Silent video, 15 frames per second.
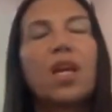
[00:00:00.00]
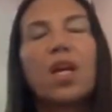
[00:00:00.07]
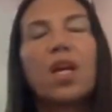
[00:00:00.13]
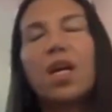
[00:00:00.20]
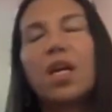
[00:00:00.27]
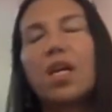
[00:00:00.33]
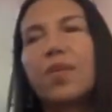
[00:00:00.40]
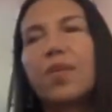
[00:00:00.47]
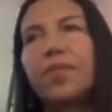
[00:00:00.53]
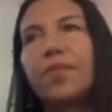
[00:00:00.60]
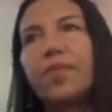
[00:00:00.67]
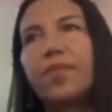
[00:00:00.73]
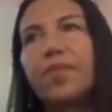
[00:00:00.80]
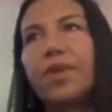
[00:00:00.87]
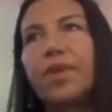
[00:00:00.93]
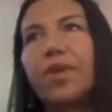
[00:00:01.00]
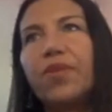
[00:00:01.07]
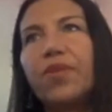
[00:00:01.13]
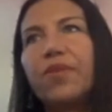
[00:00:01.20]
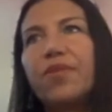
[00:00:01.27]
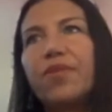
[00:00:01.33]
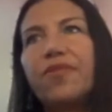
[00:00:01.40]
um, you
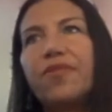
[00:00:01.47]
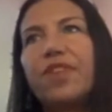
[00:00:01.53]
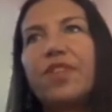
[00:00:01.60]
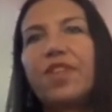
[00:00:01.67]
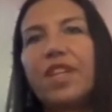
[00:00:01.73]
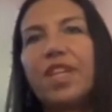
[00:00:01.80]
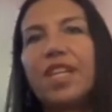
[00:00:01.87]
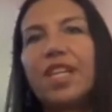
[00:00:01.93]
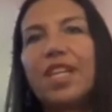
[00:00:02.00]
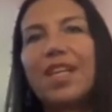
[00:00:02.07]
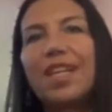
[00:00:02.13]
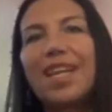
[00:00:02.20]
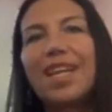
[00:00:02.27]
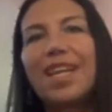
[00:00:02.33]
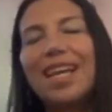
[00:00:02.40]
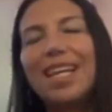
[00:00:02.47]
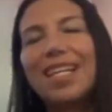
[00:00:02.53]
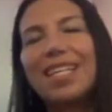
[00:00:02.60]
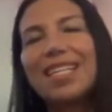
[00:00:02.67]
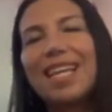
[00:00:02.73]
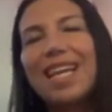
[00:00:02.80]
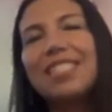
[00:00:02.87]
know feeling
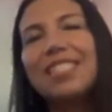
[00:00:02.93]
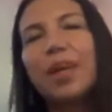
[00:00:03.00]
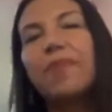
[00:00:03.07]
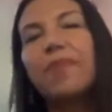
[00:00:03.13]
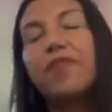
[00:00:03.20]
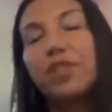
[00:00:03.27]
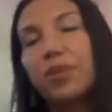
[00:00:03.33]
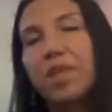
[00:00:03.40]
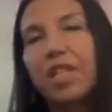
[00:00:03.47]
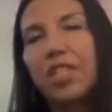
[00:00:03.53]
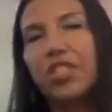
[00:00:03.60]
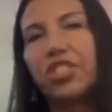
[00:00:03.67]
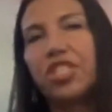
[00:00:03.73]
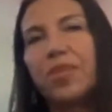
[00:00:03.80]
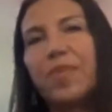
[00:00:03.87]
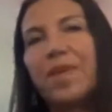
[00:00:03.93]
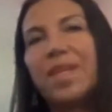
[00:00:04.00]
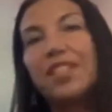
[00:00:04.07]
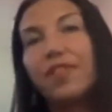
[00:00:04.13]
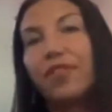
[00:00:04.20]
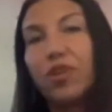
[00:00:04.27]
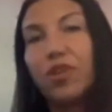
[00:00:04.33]
any type of physical relationship
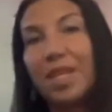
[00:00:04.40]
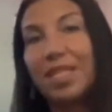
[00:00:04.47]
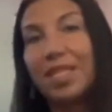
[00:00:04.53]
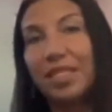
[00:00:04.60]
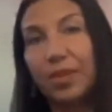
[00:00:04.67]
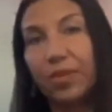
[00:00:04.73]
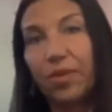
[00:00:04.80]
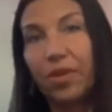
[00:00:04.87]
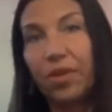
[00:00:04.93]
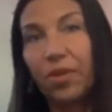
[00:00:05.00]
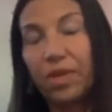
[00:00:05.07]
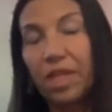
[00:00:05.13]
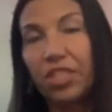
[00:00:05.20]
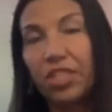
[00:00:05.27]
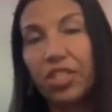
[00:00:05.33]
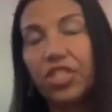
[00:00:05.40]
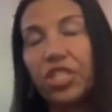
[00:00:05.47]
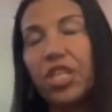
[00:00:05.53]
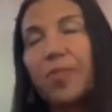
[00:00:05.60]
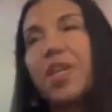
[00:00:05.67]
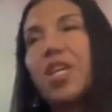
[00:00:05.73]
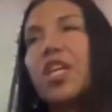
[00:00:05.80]
is fear-based
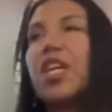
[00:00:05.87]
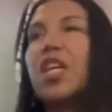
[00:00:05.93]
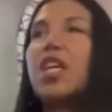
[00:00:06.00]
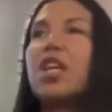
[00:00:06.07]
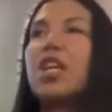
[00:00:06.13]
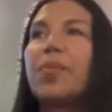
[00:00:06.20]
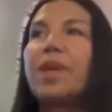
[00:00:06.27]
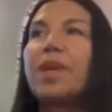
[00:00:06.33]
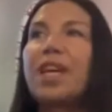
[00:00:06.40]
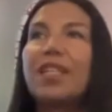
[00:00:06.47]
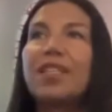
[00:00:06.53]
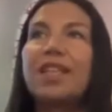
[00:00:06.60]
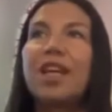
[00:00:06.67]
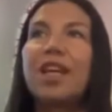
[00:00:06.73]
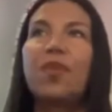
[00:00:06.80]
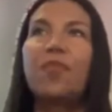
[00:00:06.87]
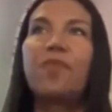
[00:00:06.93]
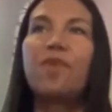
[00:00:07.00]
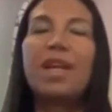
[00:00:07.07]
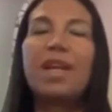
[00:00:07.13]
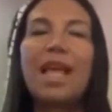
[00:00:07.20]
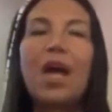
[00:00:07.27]
relationship because um,
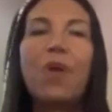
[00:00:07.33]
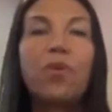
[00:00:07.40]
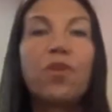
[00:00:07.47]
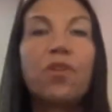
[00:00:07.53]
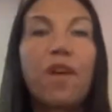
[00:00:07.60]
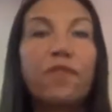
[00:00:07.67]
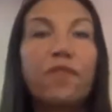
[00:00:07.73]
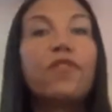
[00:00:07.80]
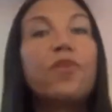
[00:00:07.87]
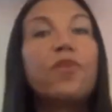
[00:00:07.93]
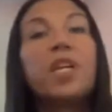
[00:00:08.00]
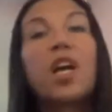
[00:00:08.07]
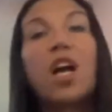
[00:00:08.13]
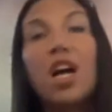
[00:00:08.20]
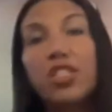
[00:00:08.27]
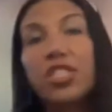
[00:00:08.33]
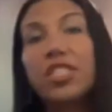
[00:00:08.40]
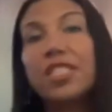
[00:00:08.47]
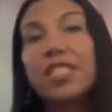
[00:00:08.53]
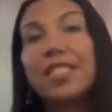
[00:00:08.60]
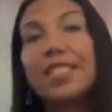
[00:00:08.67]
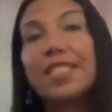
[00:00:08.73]
right now where the level of human
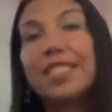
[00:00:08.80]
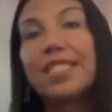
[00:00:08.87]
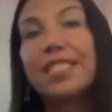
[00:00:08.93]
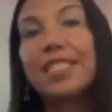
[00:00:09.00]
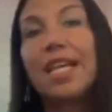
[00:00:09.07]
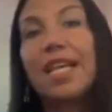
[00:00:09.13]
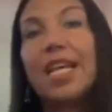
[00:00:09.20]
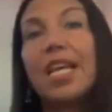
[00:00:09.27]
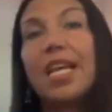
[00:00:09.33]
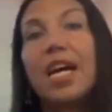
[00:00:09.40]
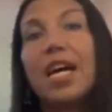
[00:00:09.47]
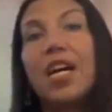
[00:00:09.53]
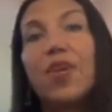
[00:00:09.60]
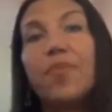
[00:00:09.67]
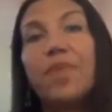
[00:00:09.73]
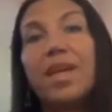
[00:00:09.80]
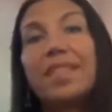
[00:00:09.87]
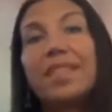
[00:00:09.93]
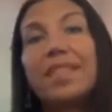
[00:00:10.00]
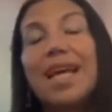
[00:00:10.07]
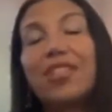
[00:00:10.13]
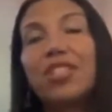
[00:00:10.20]
consciousness is um,
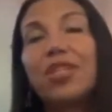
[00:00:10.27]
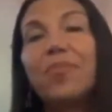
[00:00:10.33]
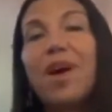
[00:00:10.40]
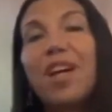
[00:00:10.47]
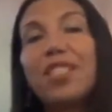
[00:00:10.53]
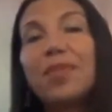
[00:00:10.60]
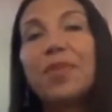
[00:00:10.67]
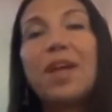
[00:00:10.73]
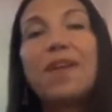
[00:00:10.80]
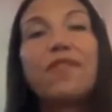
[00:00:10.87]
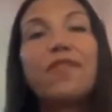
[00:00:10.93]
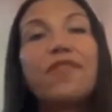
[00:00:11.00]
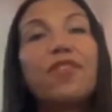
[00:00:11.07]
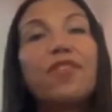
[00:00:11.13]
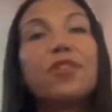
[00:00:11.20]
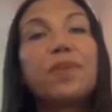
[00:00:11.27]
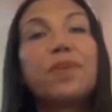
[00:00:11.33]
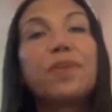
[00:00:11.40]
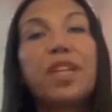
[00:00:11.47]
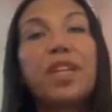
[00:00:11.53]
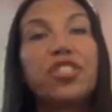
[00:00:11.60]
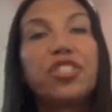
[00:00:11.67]
it's actually impossible to have a fearless
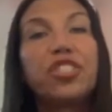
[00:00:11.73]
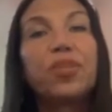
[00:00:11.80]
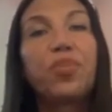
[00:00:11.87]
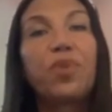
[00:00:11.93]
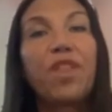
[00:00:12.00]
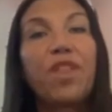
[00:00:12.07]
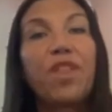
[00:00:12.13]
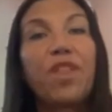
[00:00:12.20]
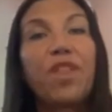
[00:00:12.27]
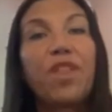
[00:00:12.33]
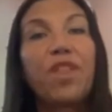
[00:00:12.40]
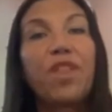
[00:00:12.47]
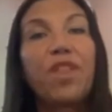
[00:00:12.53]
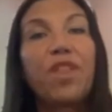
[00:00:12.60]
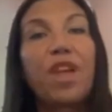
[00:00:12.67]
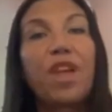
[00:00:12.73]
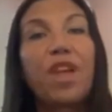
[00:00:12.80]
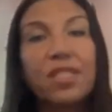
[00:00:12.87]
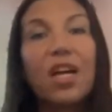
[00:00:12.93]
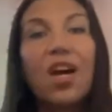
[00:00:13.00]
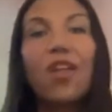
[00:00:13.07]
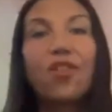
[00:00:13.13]
relationship with anyone else
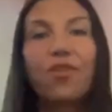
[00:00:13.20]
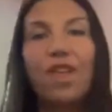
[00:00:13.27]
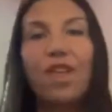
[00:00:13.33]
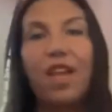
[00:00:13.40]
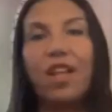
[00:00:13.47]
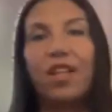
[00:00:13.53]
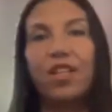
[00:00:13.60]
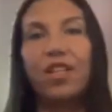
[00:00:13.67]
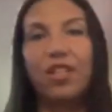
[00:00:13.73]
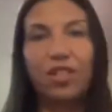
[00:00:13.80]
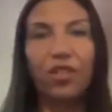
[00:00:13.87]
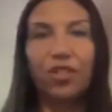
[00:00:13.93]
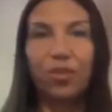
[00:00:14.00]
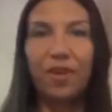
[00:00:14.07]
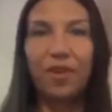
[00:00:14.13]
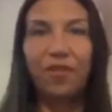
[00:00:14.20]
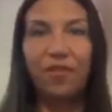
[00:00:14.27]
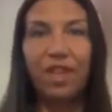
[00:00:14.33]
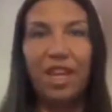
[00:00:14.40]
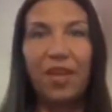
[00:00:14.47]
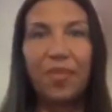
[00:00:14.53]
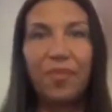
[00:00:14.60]
other than your twin
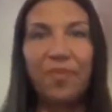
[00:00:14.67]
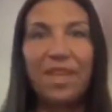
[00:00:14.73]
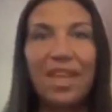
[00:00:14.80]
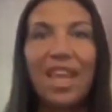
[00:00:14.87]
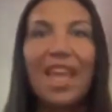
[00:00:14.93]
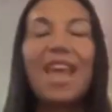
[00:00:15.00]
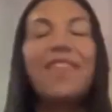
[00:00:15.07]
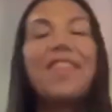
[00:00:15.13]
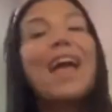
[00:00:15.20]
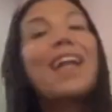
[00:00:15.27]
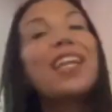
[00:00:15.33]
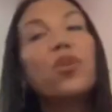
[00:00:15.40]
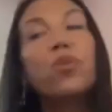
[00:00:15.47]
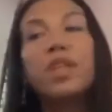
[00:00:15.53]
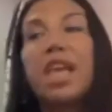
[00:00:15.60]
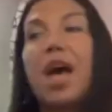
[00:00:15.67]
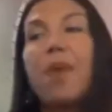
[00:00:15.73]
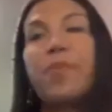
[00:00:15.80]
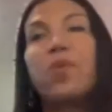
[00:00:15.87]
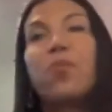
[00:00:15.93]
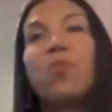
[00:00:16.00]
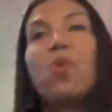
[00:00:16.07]
flame and that can only
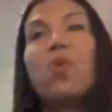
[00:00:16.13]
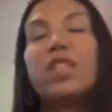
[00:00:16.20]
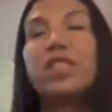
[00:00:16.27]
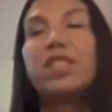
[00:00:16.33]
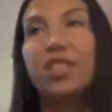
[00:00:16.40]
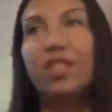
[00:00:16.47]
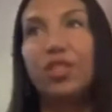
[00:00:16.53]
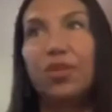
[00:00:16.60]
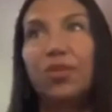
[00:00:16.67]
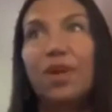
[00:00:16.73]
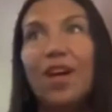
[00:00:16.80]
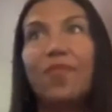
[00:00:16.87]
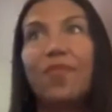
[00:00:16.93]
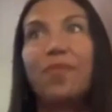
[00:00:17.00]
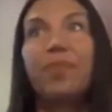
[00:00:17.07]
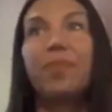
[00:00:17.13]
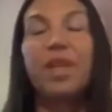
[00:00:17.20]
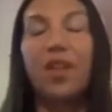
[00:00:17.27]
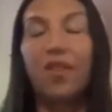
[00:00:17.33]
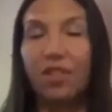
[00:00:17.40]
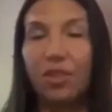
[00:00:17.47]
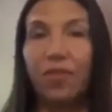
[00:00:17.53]
happen once you have been
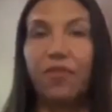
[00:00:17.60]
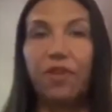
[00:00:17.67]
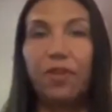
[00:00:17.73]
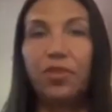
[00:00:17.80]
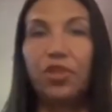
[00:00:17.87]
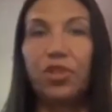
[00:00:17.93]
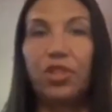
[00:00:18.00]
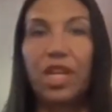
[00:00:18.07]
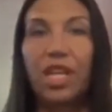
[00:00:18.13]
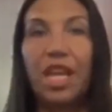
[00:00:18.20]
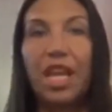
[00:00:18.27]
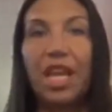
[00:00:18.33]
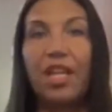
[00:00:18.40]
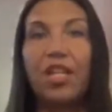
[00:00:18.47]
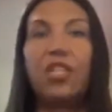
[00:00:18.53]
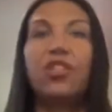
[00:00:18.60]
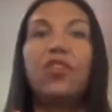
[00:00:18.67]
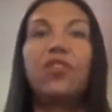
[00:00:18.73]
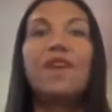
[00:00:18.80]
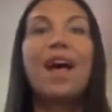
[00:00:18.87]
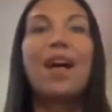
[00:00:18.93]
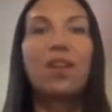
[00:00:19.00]
on the twin flame journey and
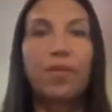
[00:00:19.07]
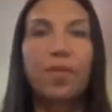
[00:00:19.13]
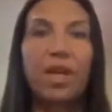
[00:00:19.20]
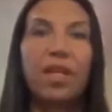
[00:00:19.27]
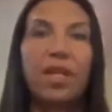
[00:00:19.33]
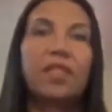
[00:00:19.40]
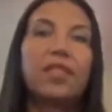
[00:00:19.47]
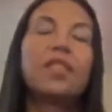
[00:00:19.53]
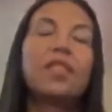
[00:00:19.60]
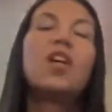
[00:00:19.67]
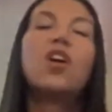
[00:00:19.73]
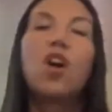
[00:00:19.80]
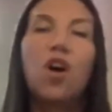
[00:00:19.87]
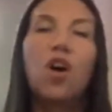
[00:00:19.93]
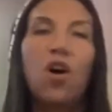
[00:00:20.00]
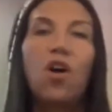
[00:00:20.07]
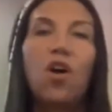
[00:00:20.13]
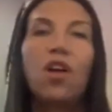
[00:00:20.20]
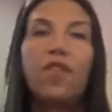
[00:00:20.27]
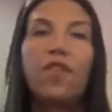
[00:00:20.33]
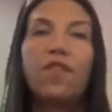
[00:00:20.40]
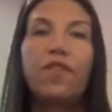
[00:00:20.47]
you've alchemized all
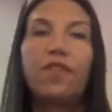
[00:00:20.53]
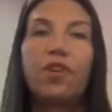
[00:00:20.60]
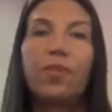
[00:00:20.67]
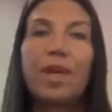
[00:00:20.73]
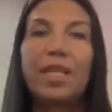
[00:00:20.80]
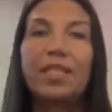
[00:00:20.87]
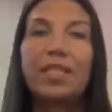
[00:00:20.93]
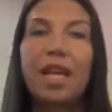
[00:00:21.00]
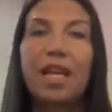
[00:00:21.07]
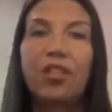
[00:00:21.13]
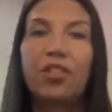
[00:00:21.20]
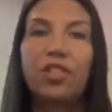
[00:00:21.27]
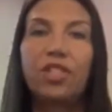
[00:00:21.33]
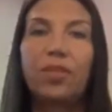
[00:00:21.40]
of the fear-based energy